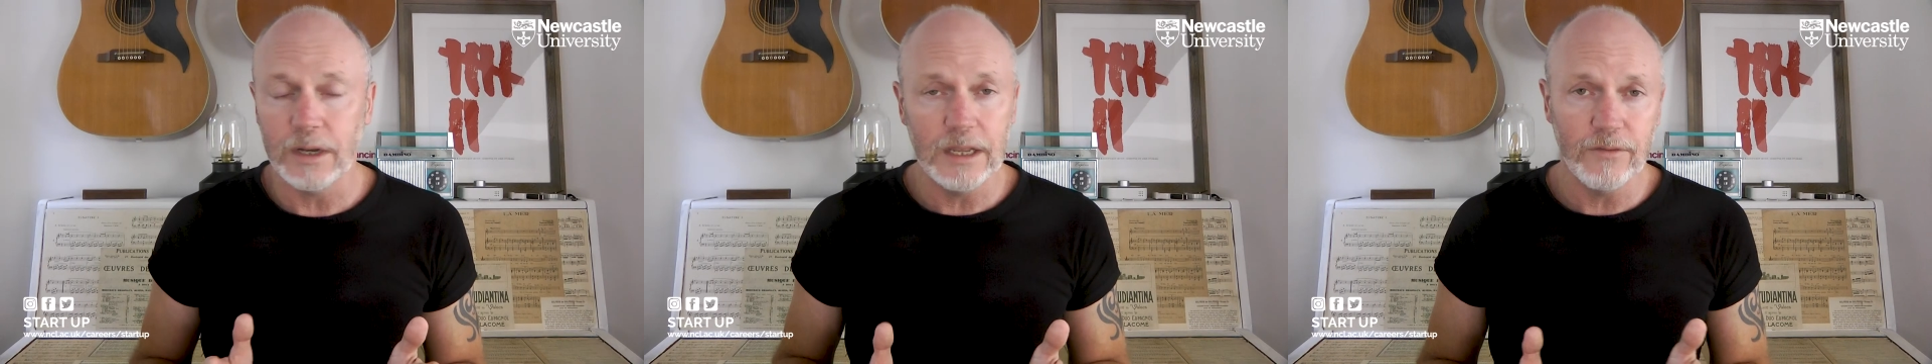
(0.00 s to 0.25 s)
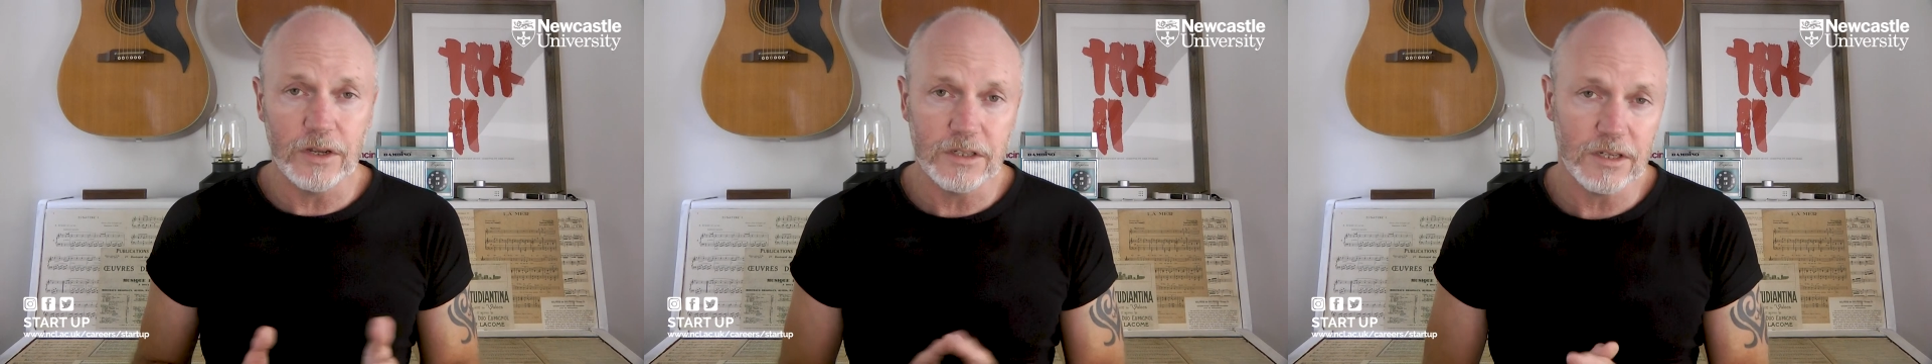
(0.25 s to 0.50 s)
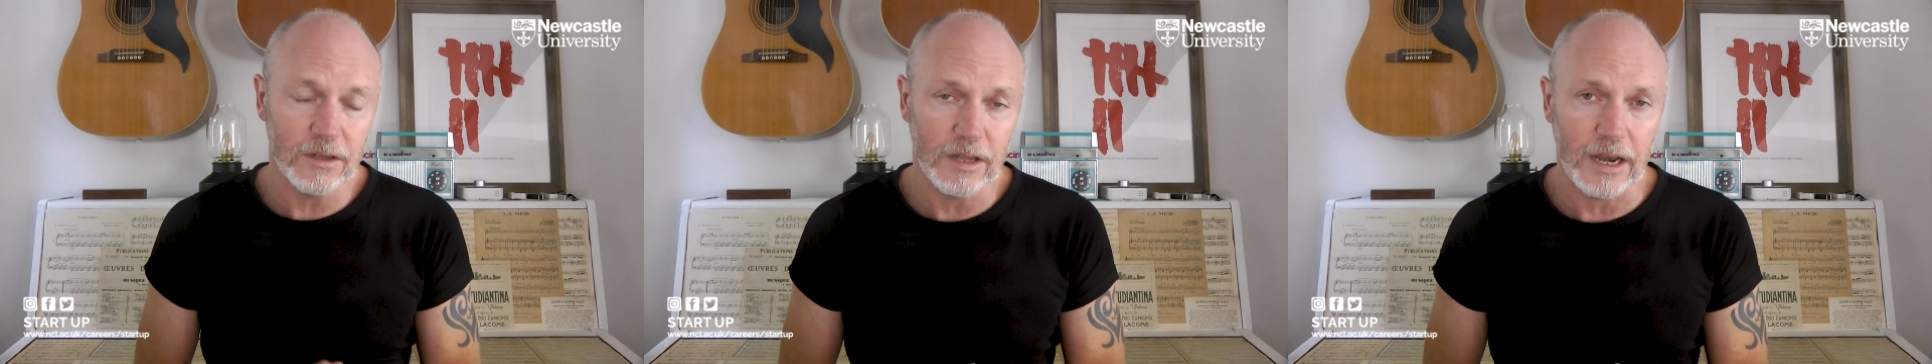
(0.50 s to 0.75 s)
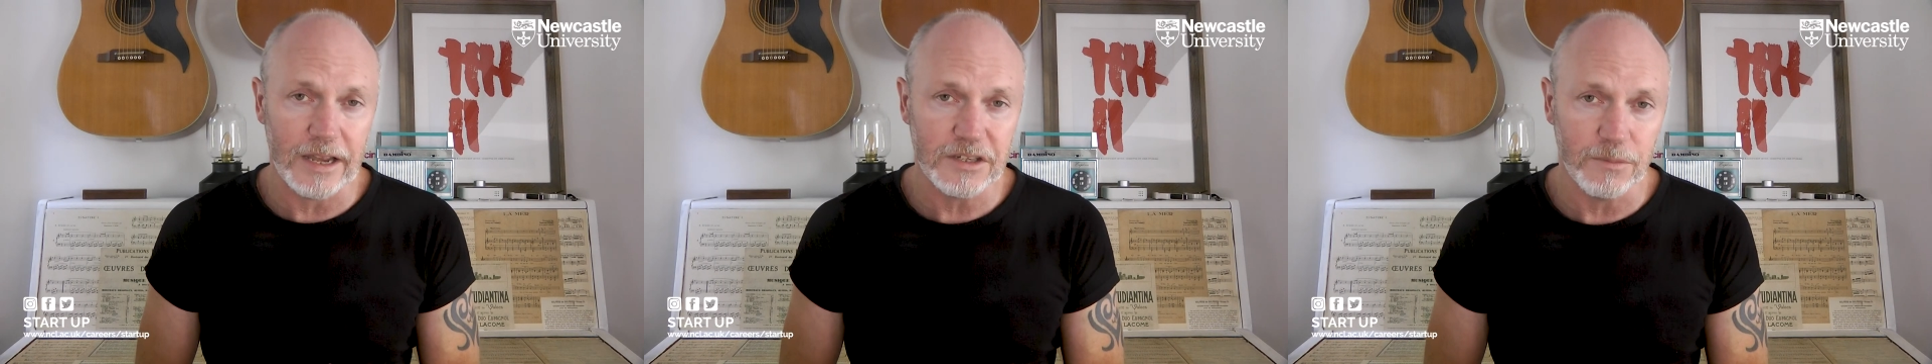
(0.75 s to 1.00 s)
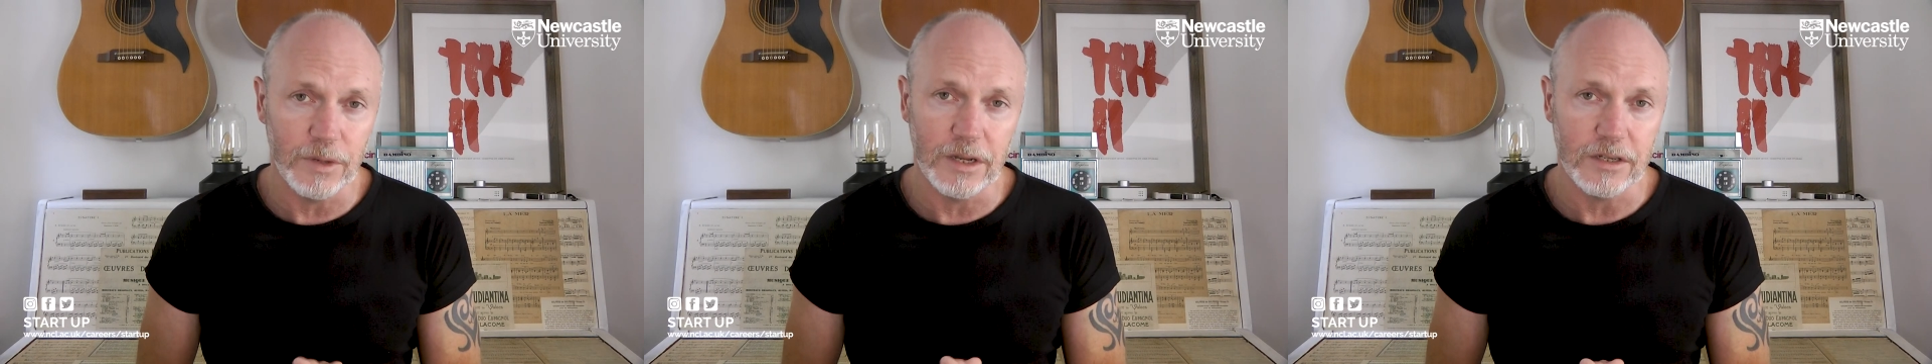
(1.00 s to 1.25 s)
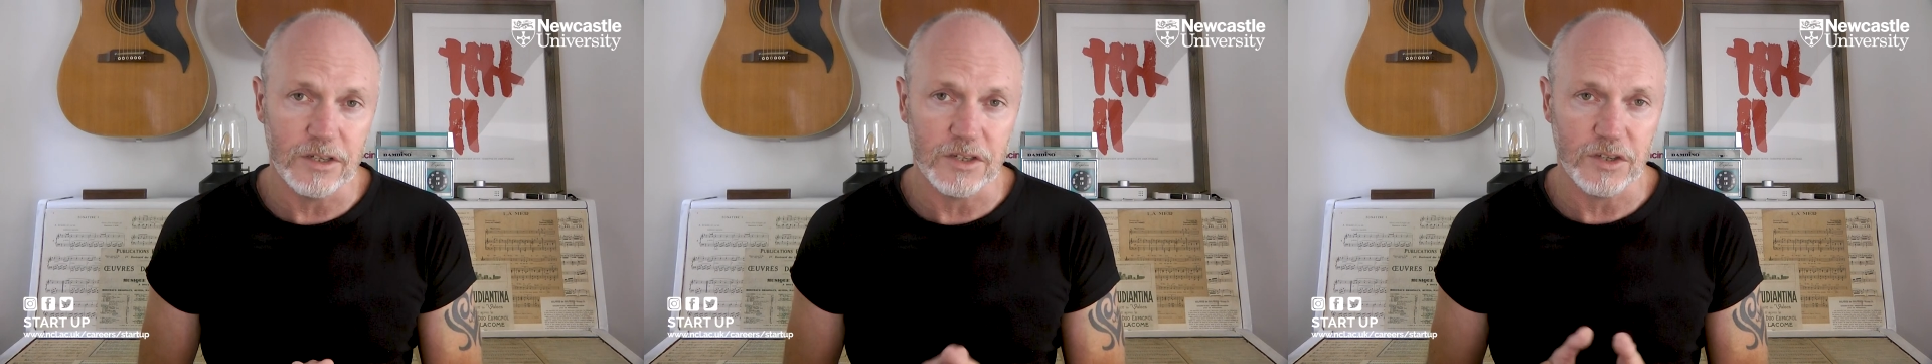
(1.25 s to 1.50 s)
leave it until the last
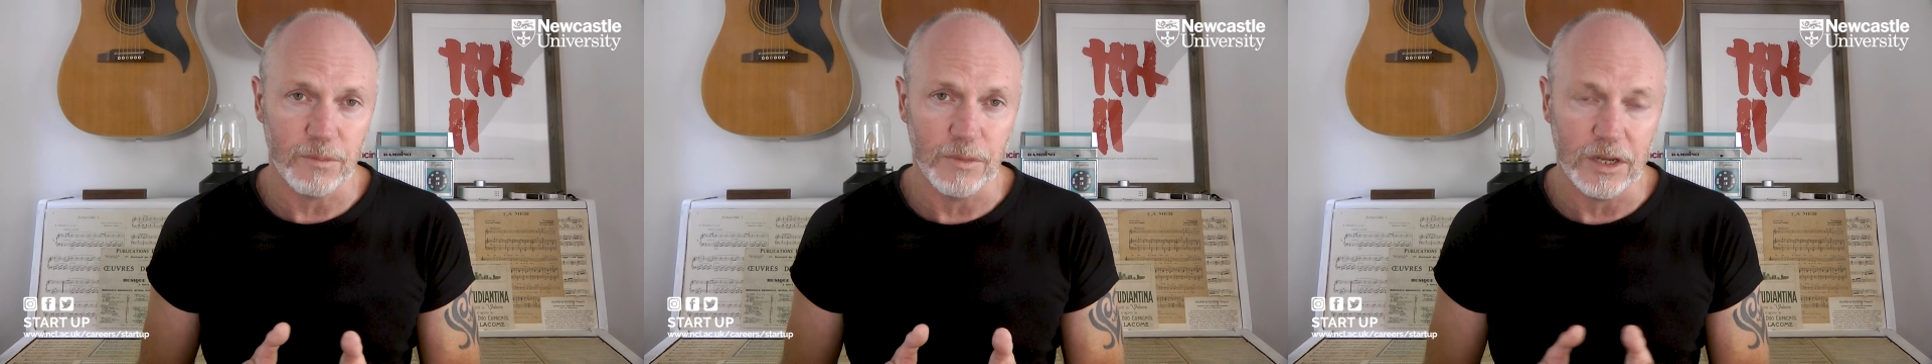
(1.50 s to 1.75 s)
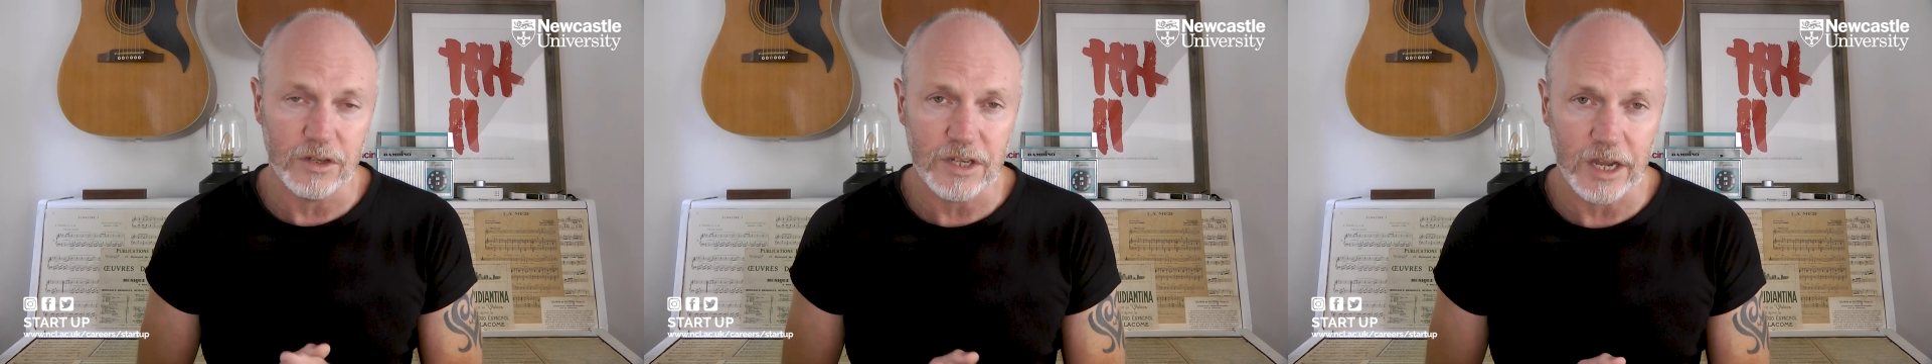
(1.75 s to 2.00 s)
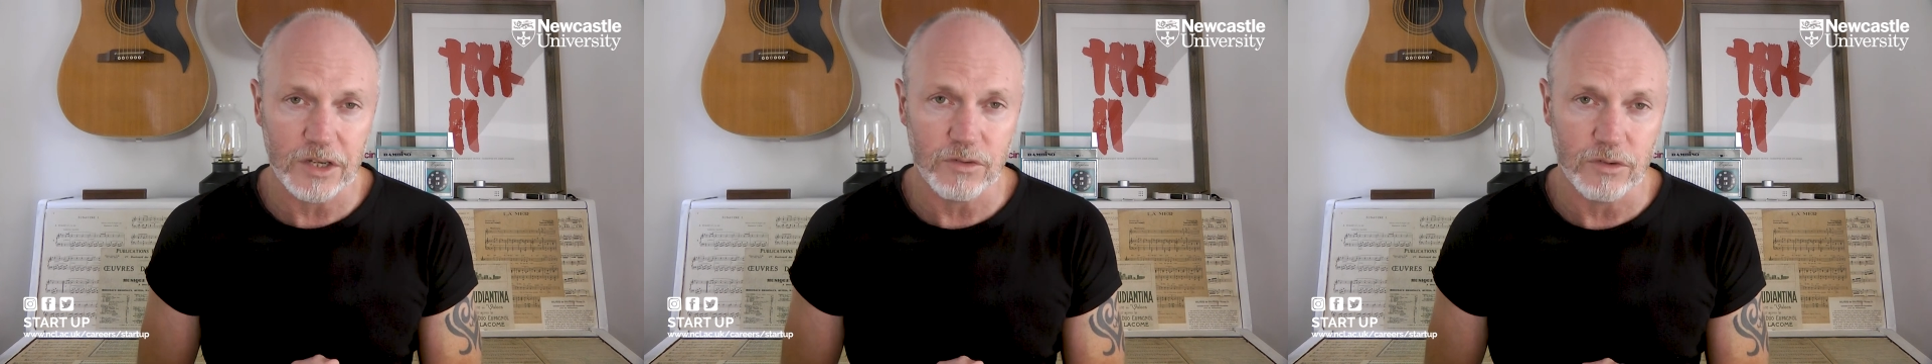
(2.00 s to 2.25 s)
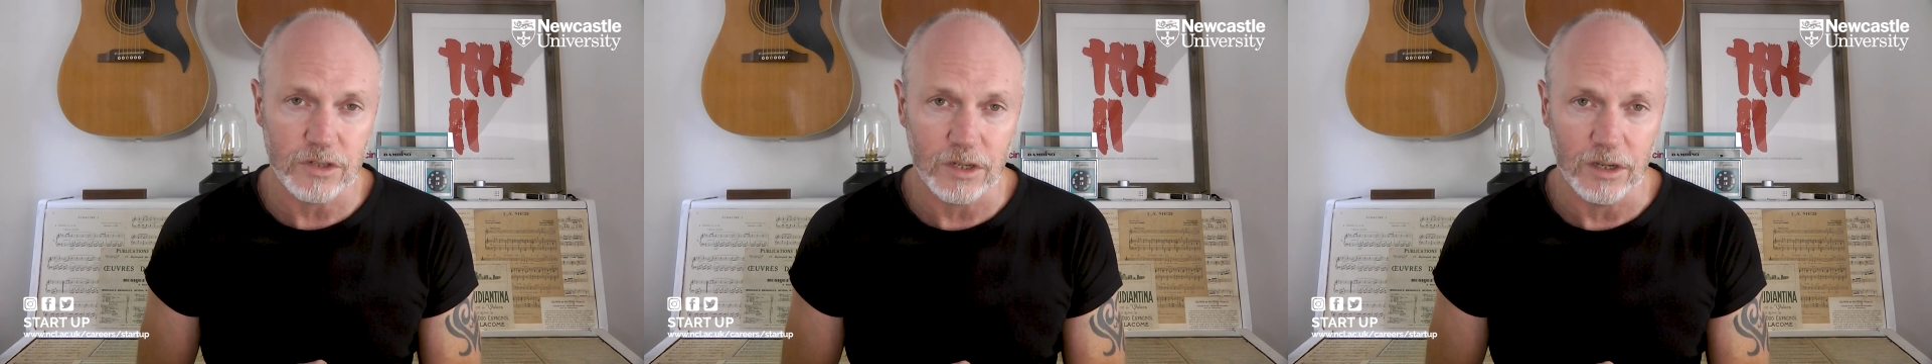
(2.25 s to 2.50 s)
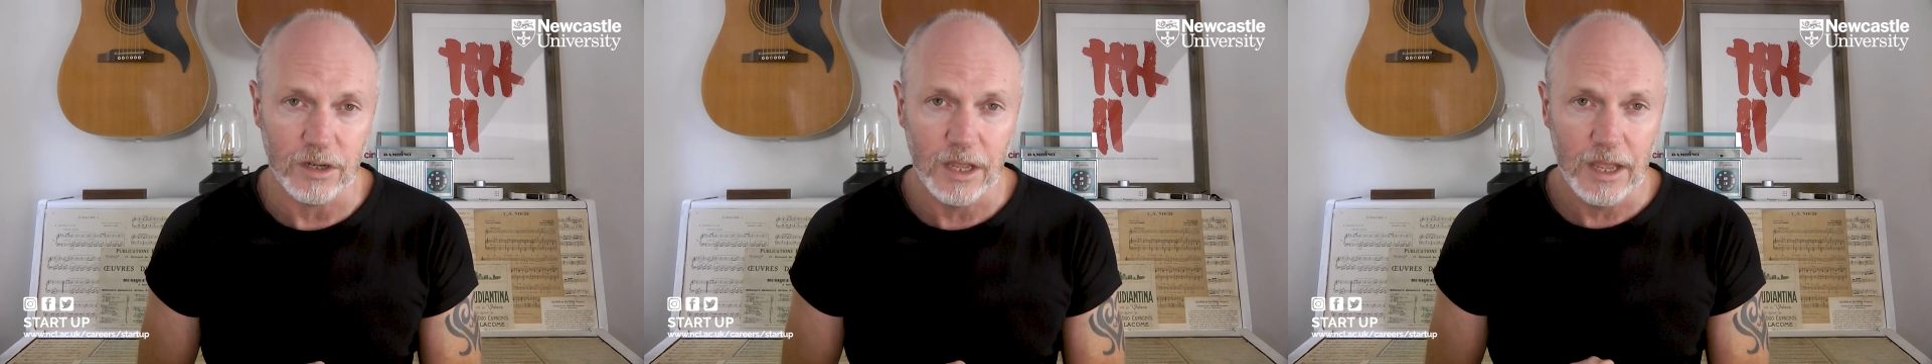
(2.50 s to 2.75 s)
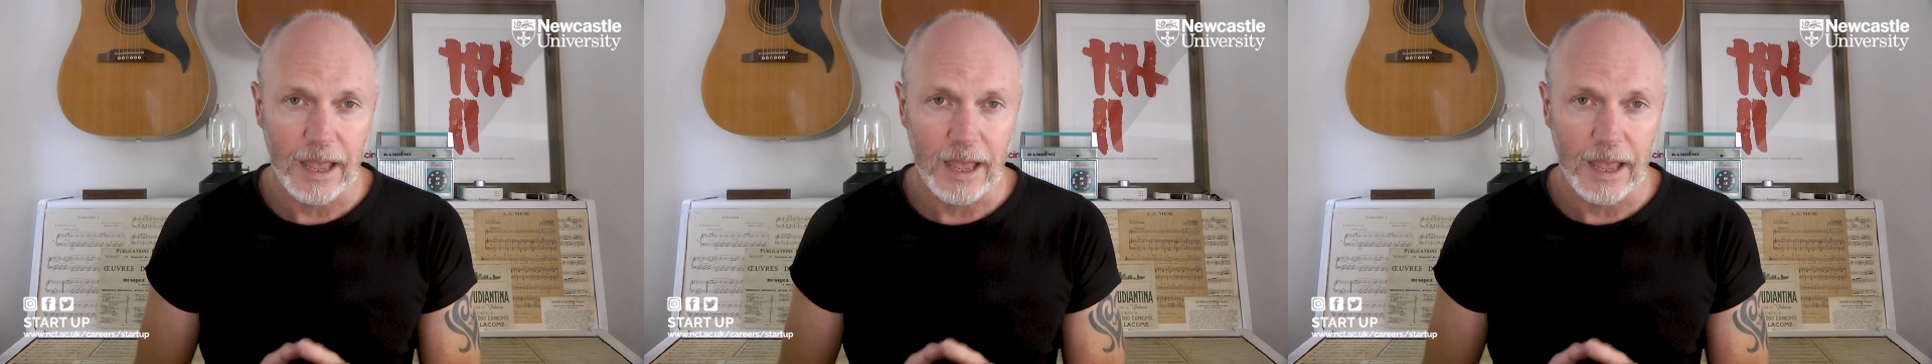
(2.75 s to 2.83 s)
minute to submit your tax return,